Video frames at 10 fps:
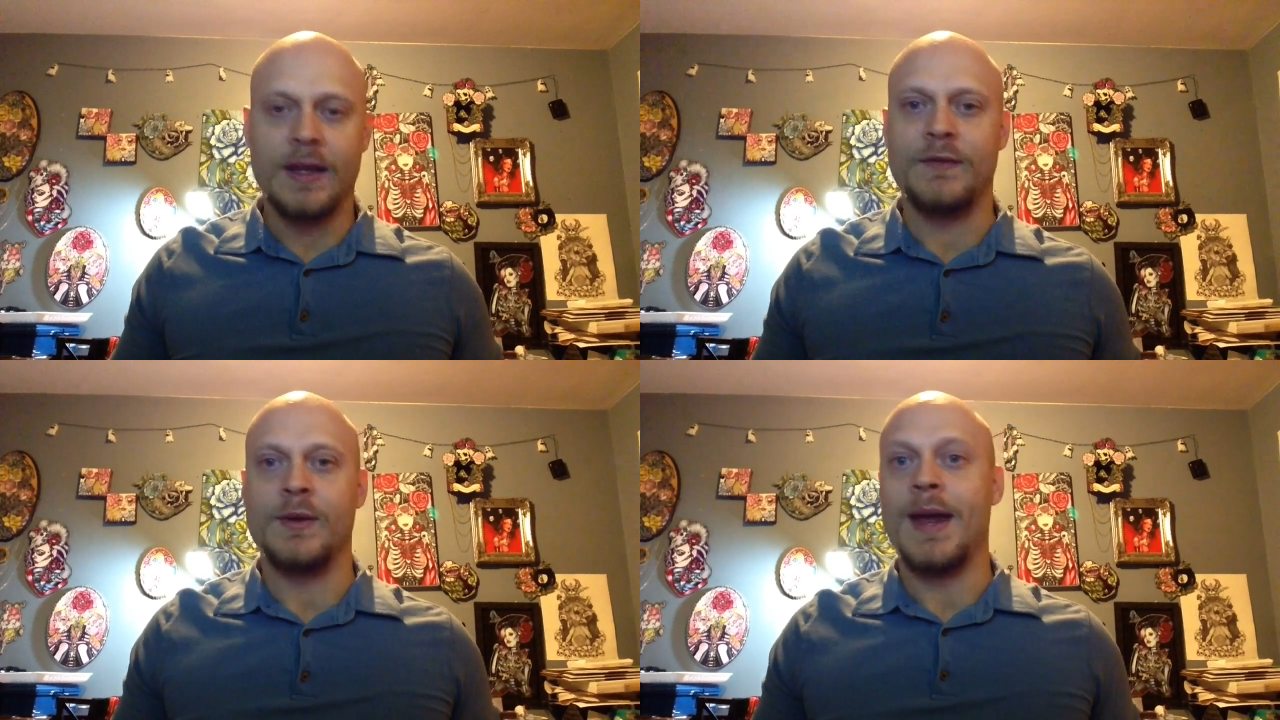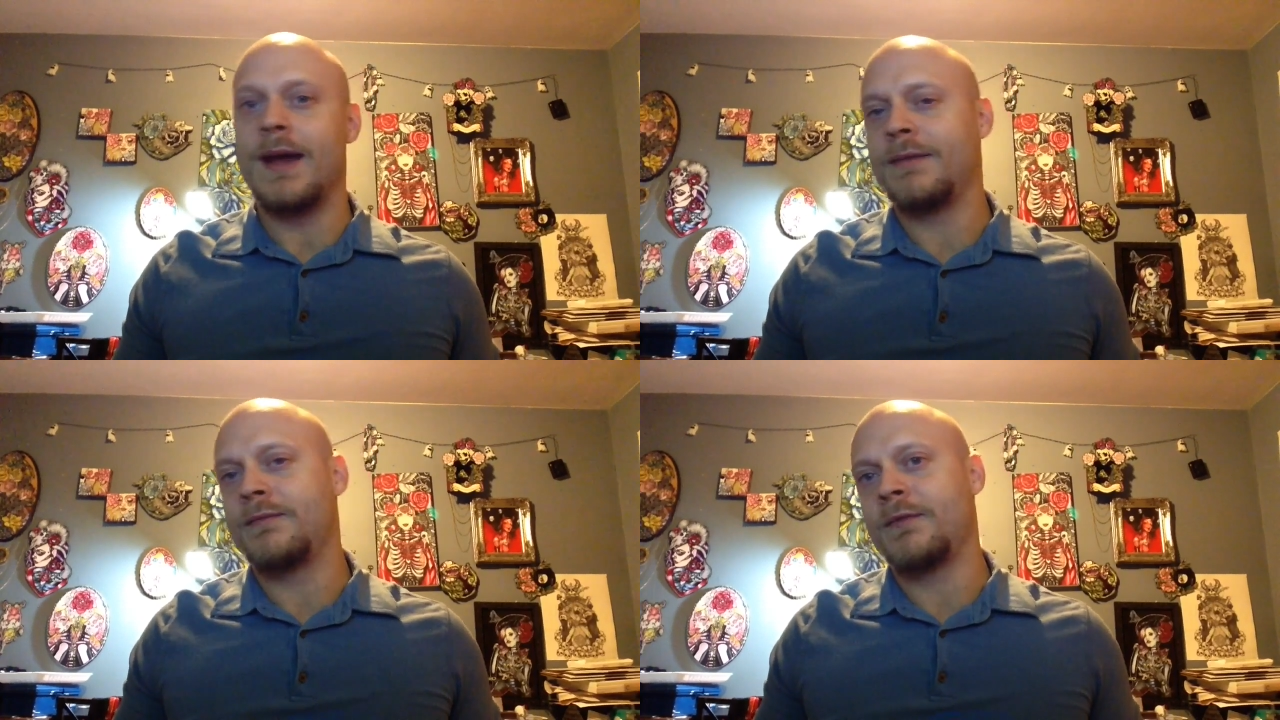if you
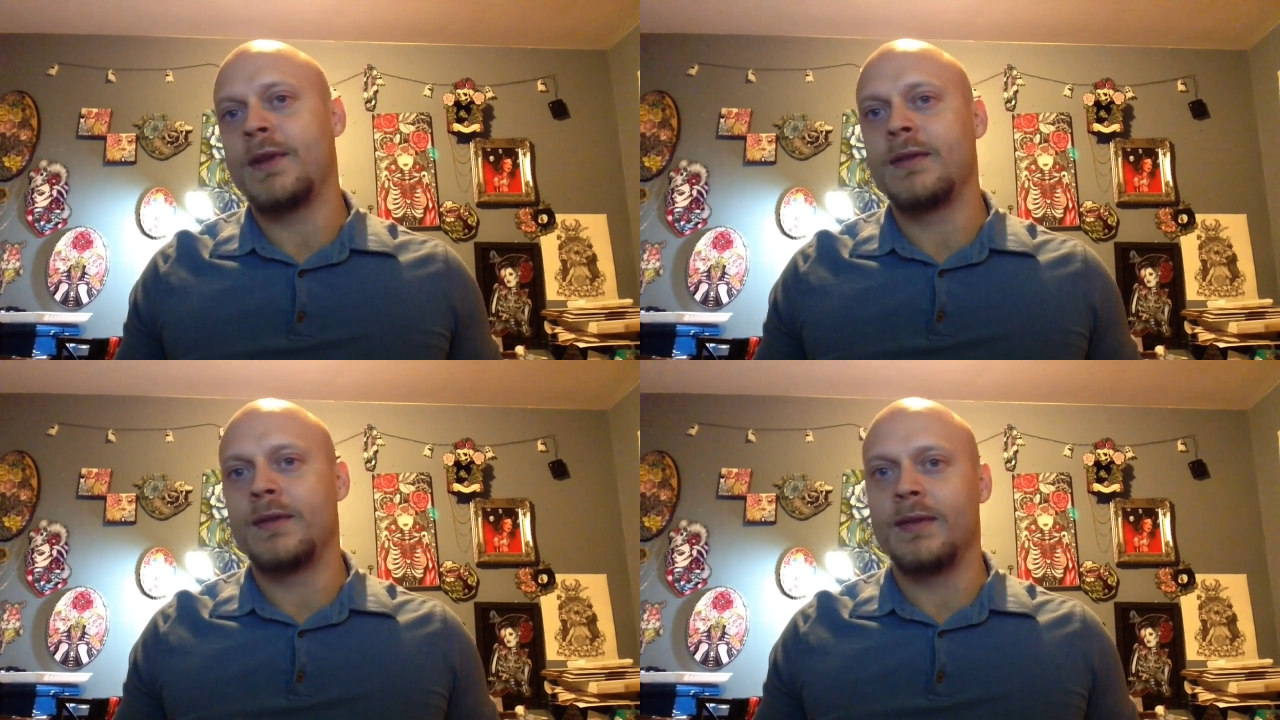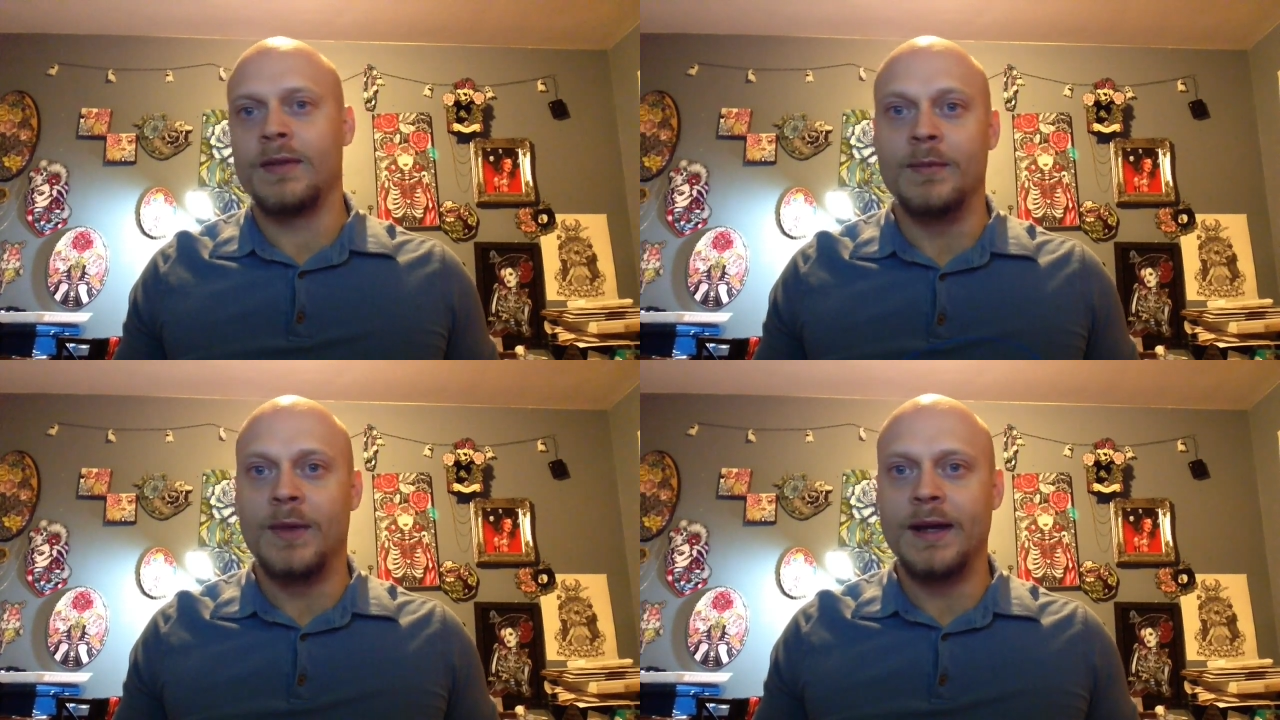had
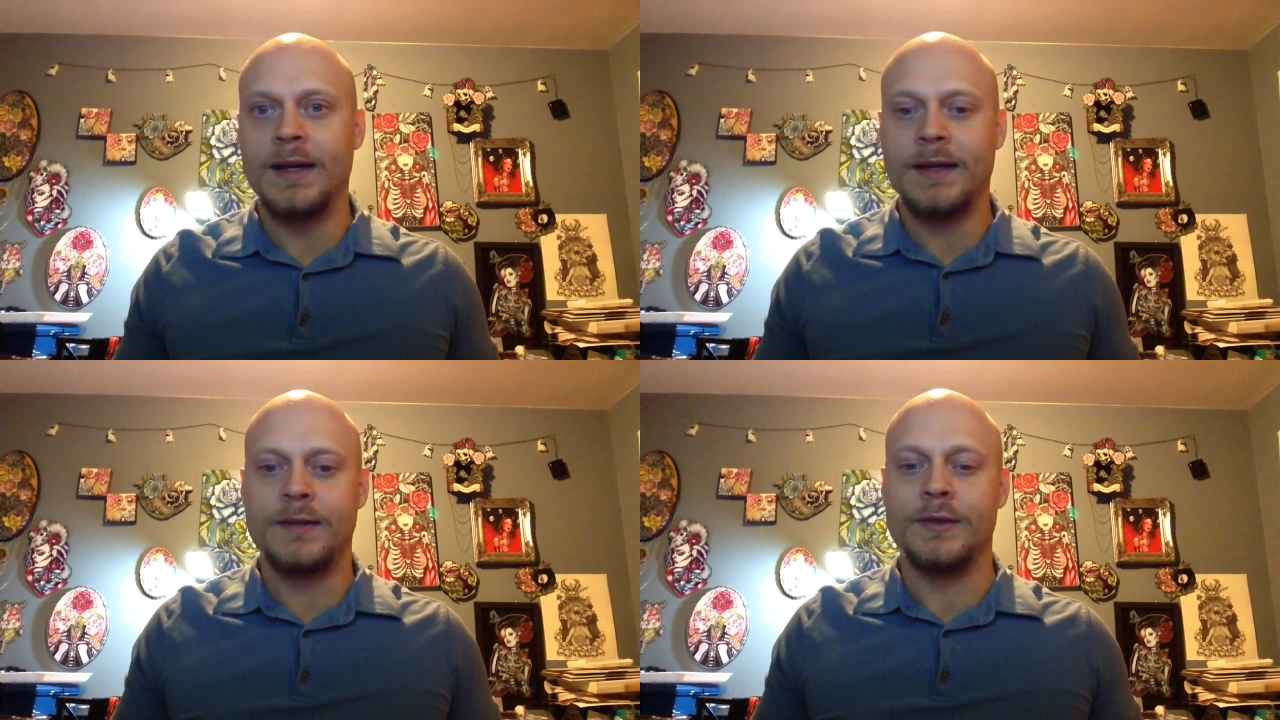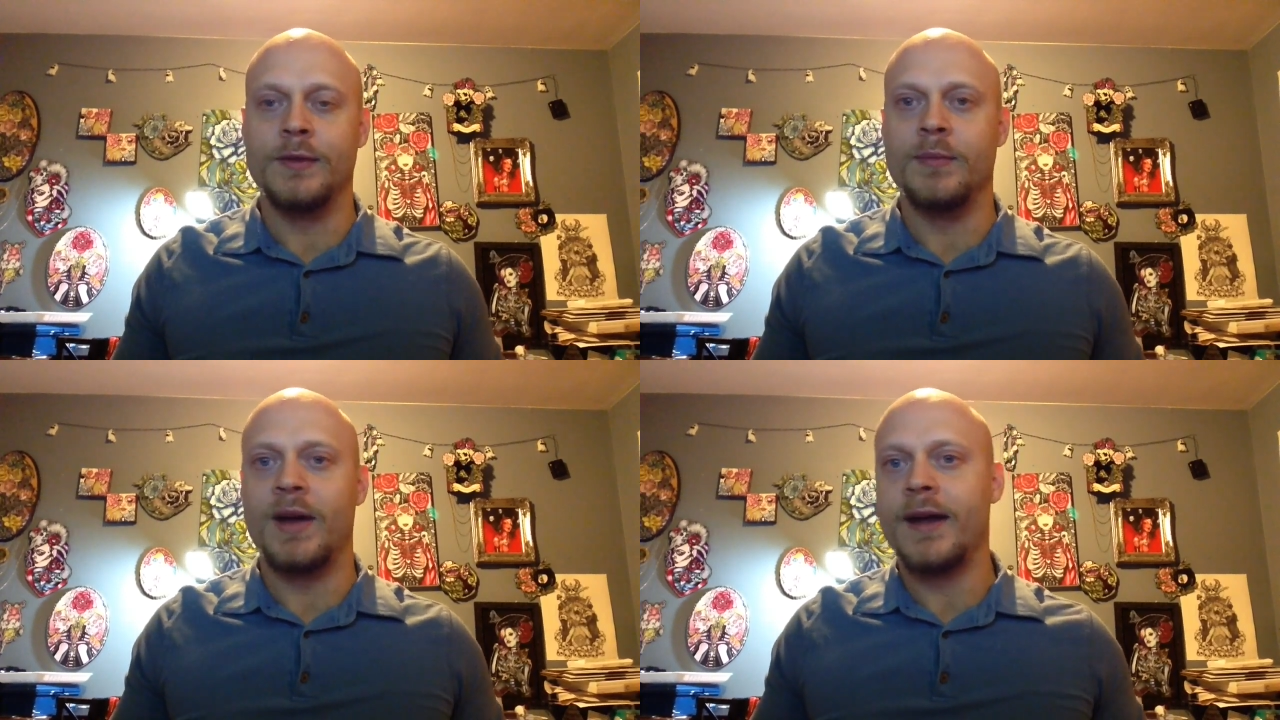the money
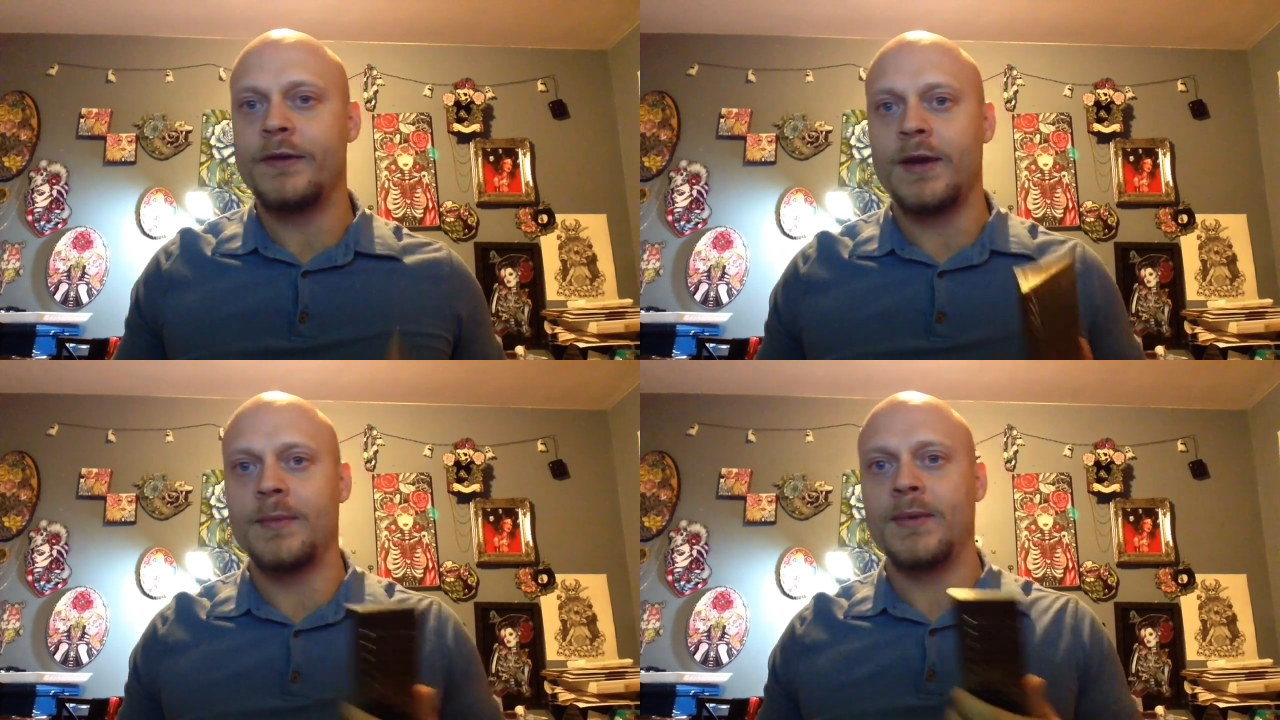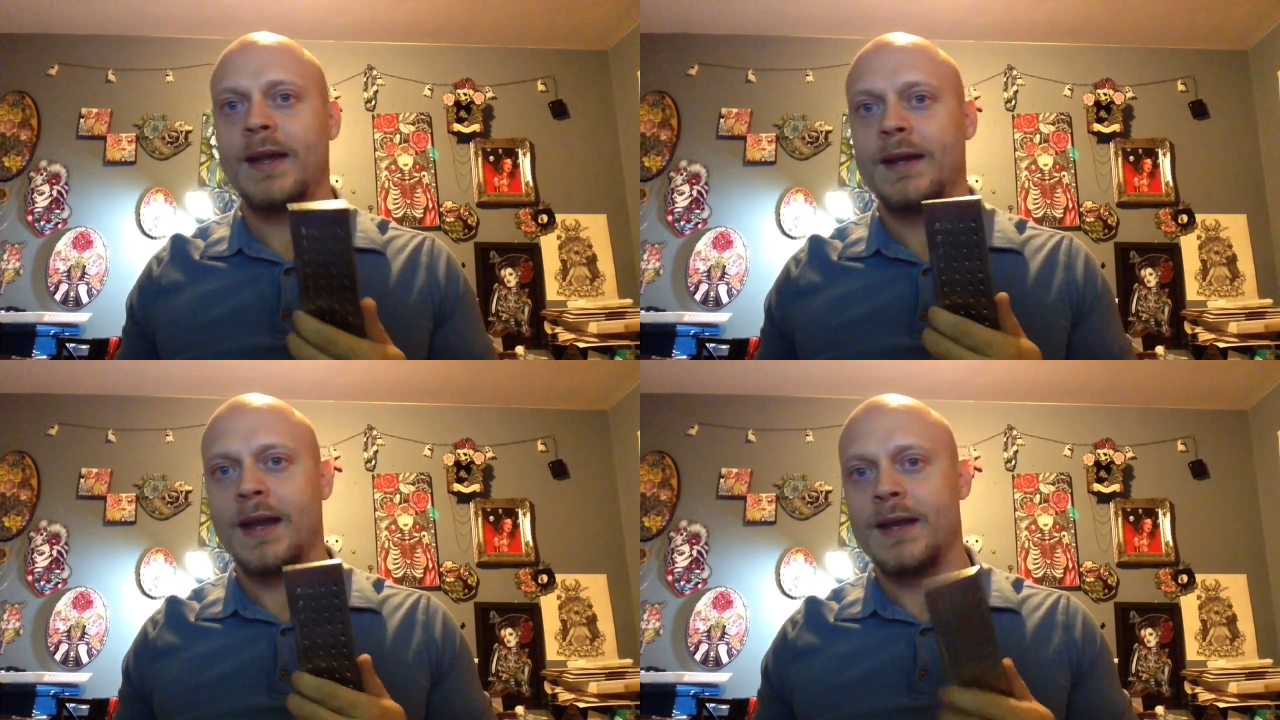to buy a draw
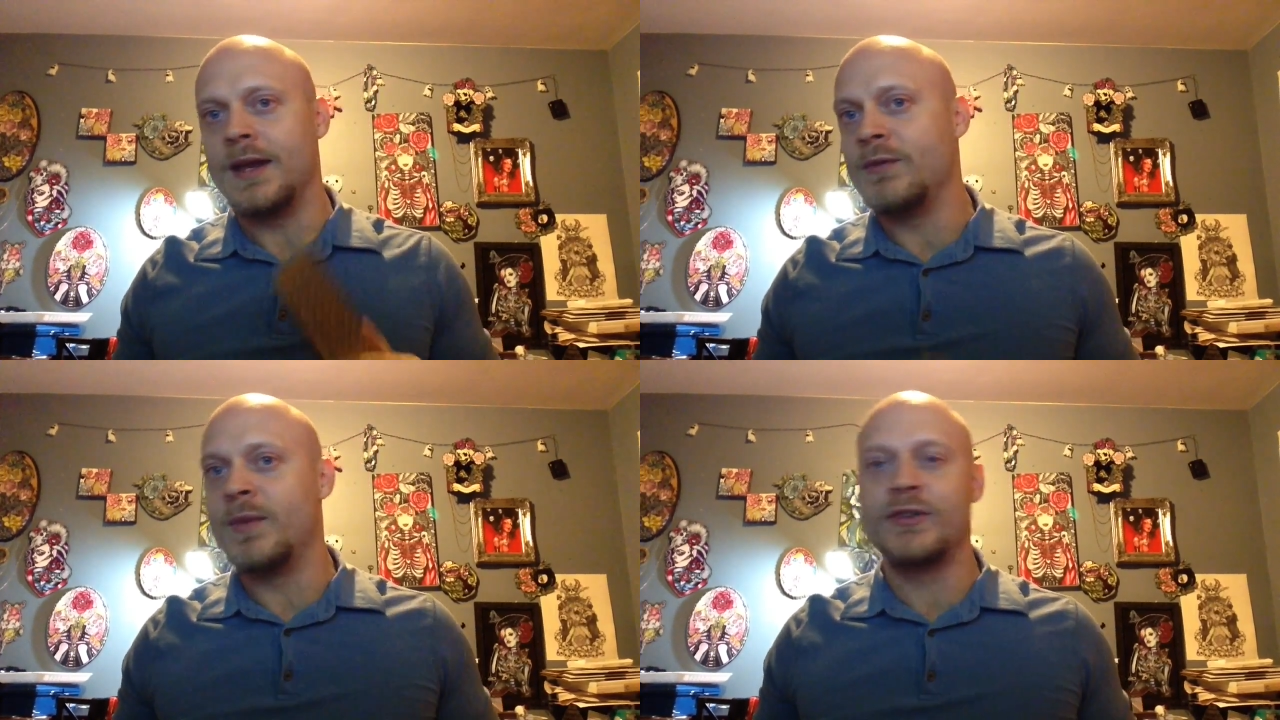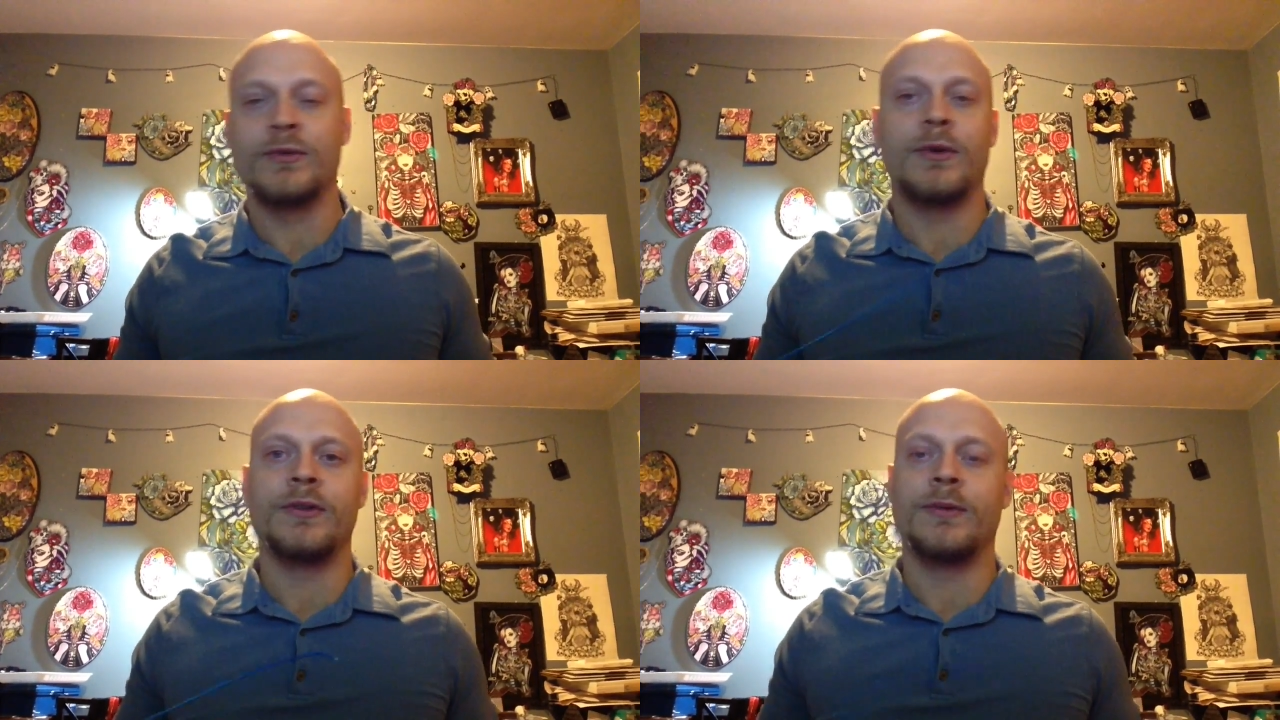plate and you have a bunch
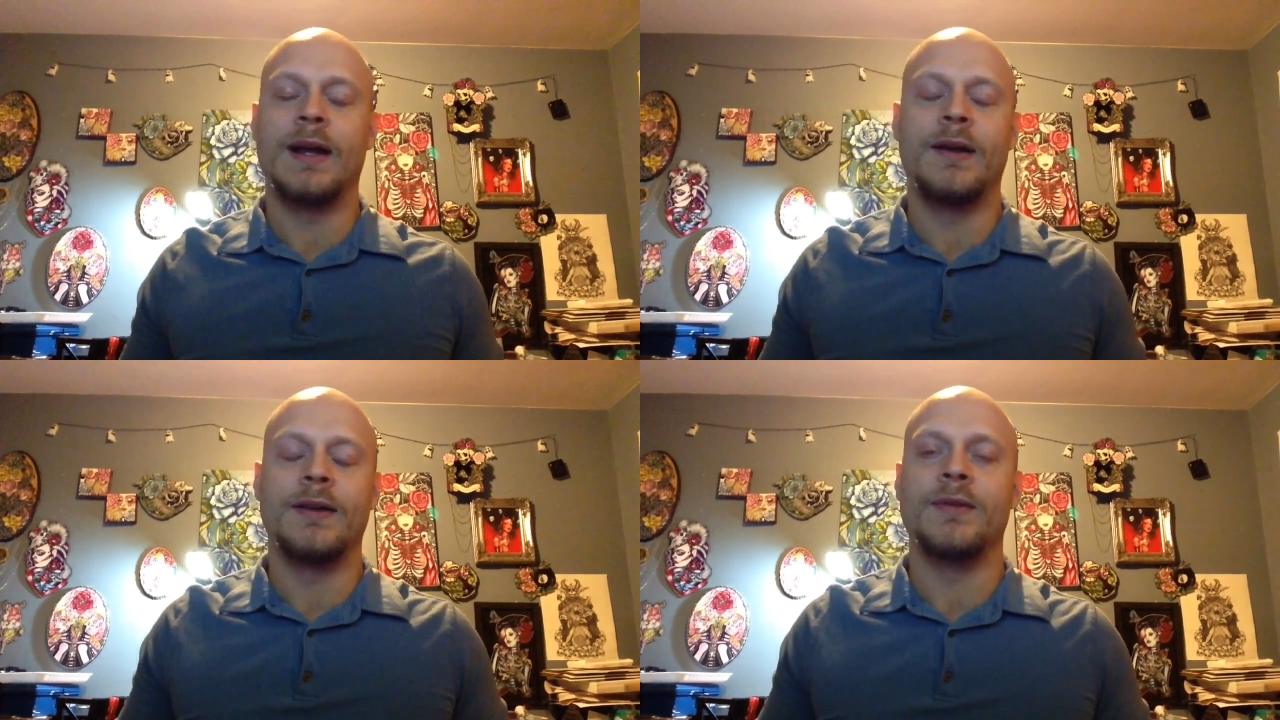of rolls around,